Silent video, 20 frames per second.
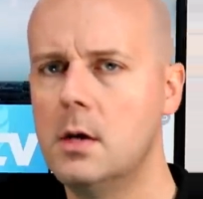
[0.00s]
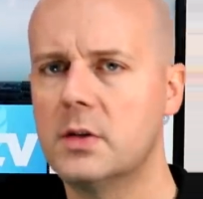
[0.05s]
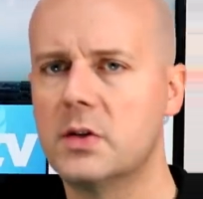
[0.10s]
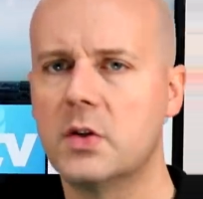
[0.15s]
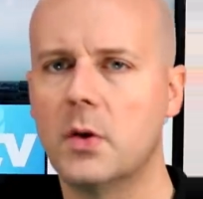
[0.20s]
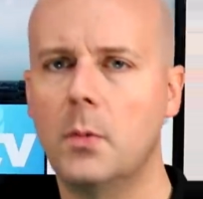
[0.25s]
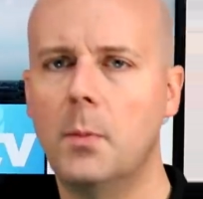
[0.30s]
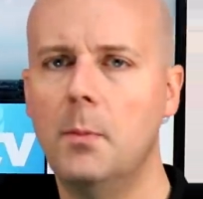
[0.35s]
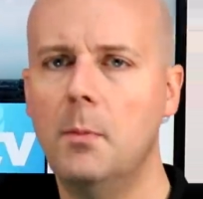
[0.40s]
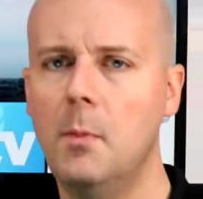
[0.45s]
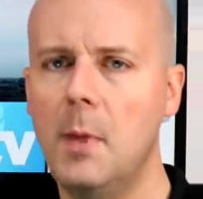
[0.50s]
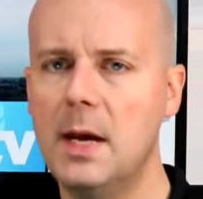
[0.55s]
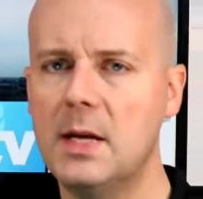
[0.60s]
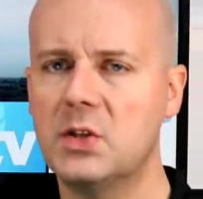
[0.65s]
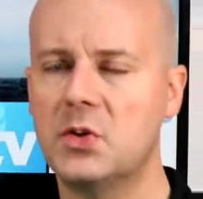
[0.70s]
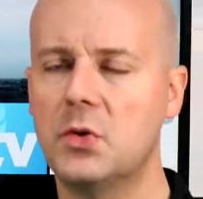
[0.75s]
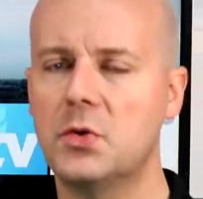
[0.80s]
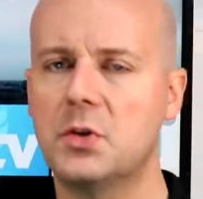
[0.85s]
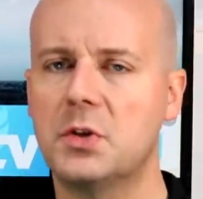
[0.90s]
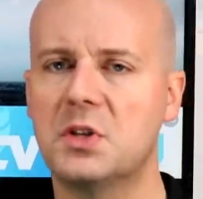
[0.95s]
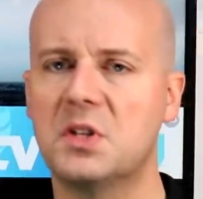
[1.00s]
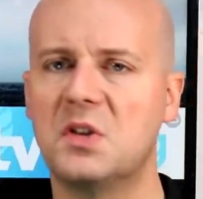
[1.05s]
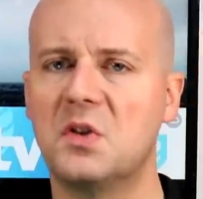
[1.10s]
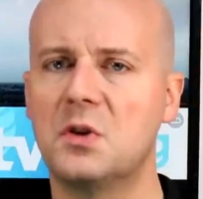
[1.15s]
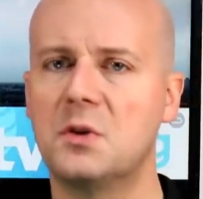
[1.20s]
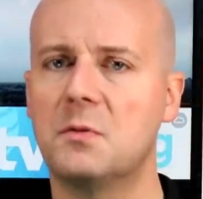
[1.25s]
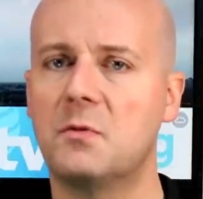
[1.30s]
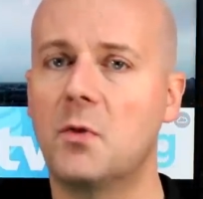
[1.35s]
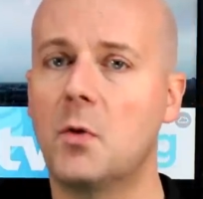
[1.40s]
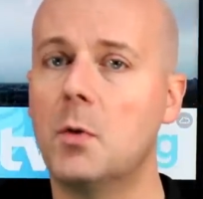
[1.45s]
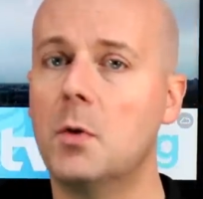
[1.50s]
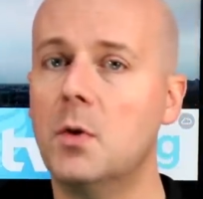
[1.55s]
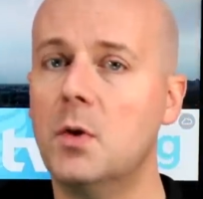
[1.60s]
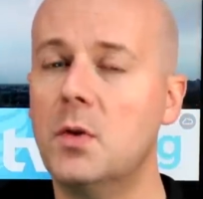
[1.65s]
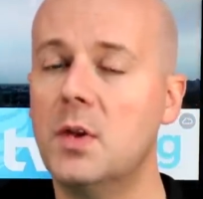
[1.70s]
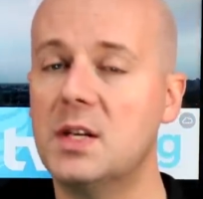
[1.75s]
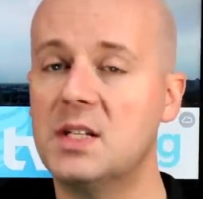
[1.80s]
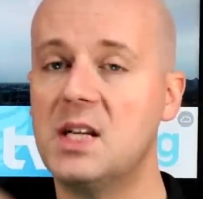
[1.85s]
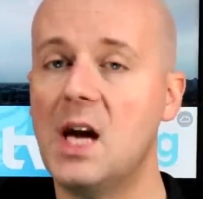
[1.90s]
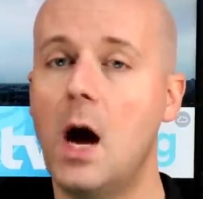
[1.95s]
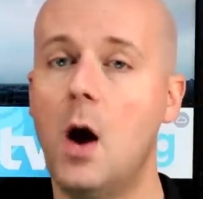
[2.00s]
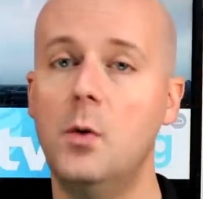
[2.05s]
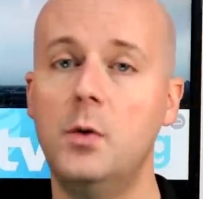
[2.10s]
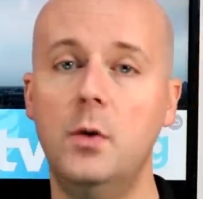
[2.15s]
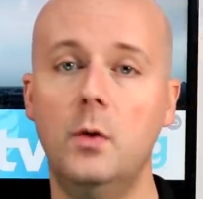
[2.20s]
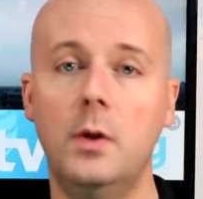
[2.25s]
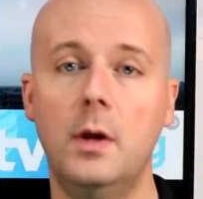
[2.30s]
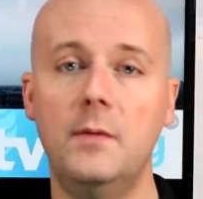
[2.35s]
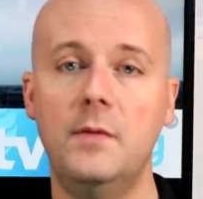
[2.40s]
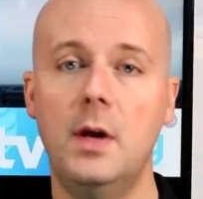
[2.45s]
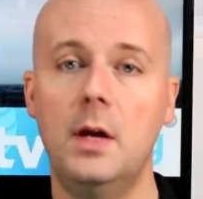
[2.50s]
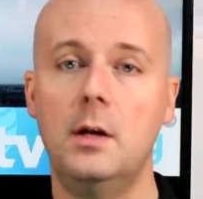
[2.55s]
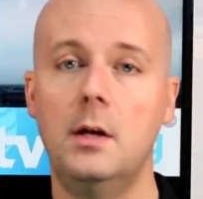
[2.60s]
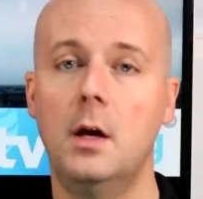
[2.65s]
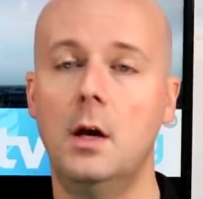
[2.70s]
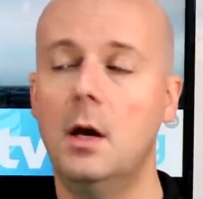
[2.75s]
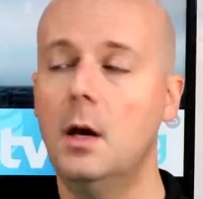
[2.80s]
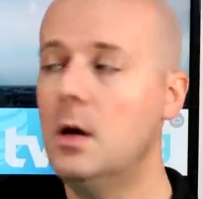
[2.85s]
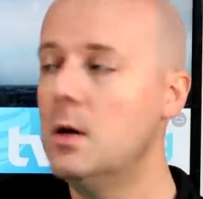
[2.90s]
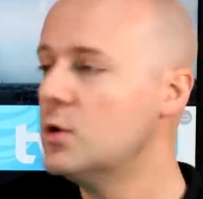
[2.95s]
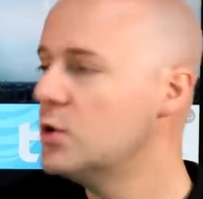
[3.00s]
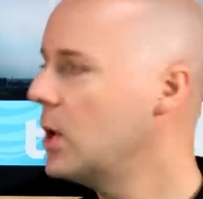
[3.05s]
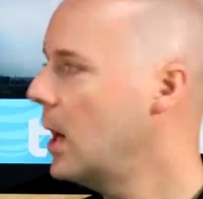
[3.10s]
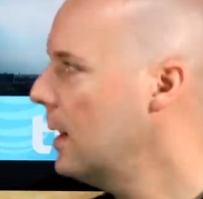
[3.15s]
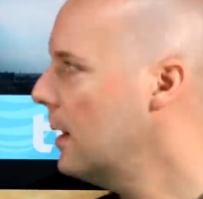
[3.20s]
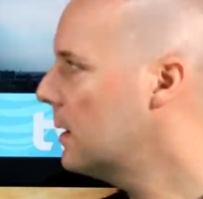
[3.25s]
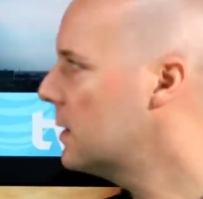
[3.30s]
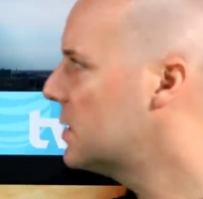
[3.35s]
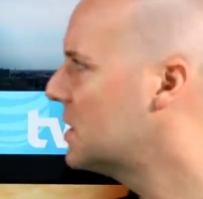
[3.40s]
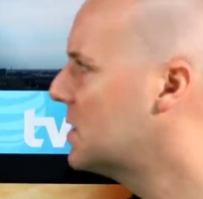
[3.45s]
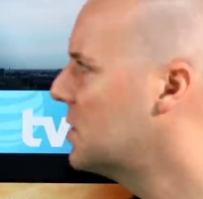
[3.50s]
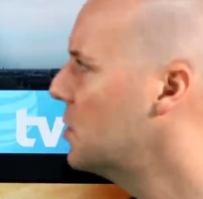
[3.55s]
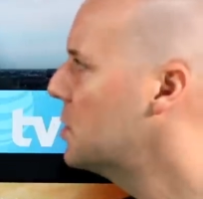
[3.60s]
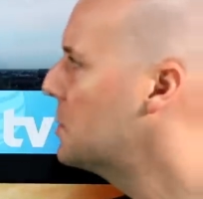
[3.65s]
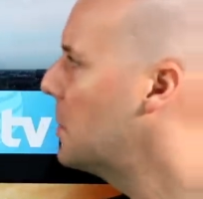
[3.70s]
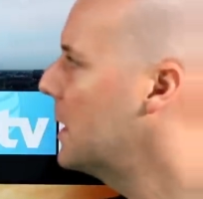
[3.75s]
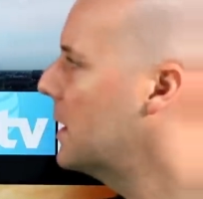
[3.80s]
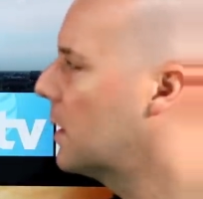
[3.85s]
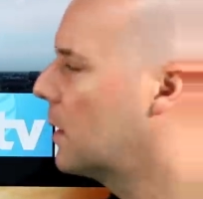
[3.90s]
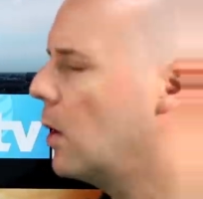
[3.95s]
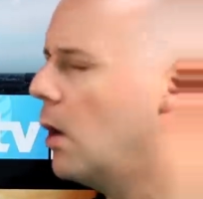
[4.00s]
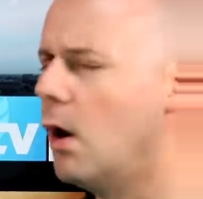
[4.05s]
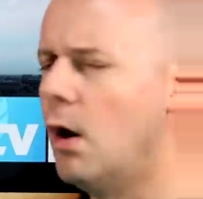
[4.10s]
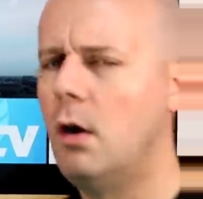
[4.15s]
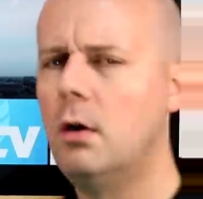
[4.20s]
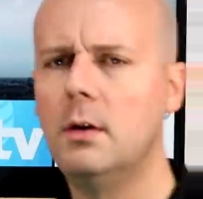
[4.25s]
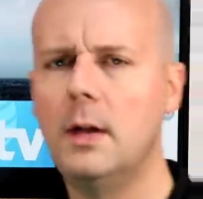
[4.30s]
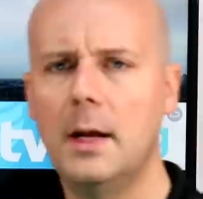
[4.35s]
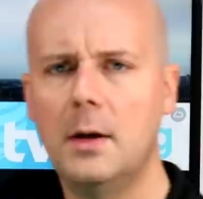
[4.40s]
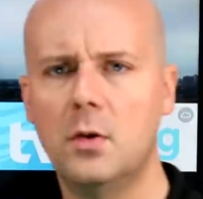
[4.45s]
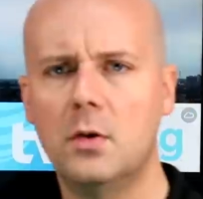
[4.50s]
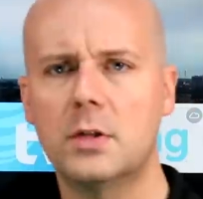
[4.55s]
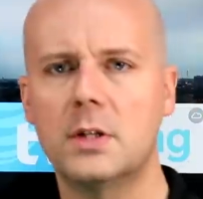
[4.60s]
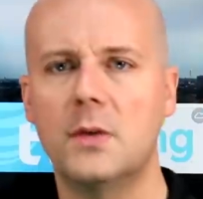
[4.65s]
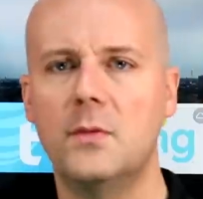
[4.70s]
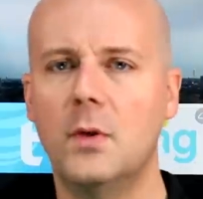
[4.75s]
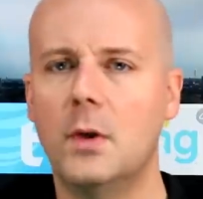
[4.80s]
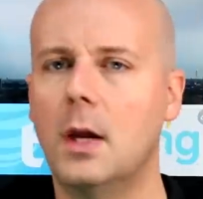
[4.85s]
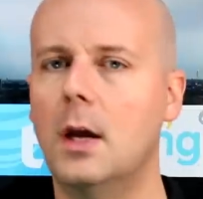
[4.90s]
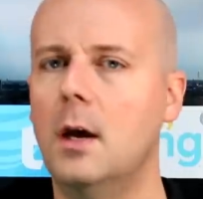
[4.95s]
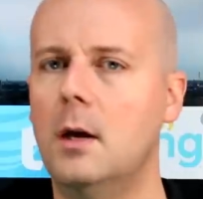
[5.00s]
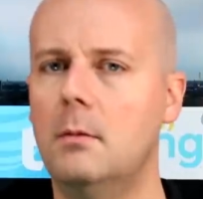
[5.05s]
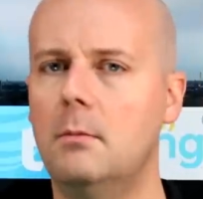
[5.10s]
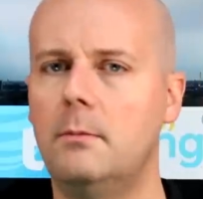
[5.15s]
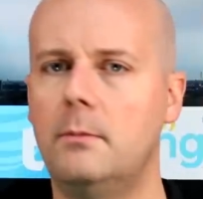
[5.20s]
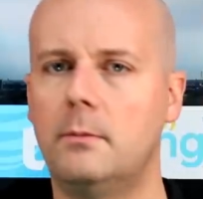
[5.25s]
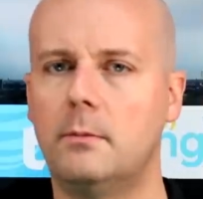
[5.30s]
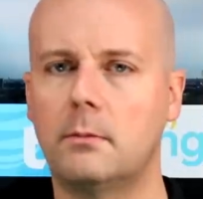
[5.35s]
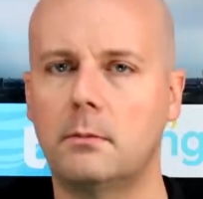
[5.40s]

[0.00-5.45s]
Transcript: So make sure to search for the town you live in. Try to search by the call letters if you can.